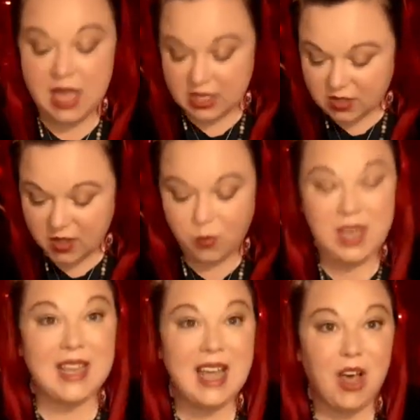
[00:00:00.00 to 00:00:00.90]
so that we
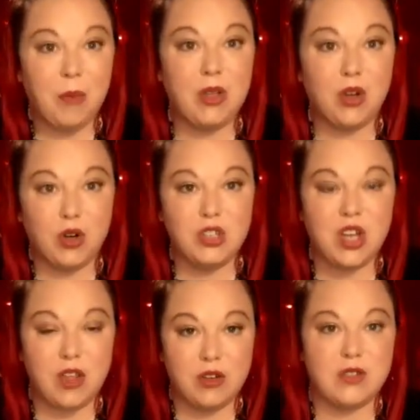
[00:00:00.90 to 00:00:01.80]
can help encourage
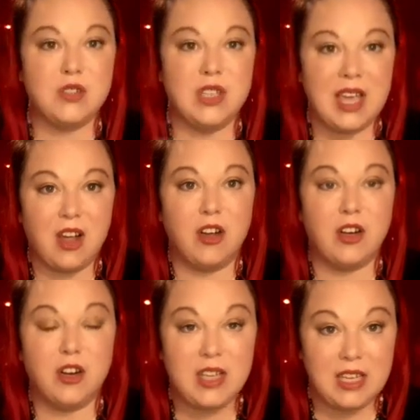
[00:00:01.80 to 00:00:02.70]
others to get on a
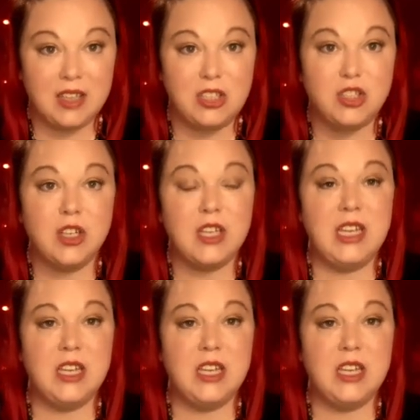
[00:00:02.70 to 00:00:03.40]
healing journey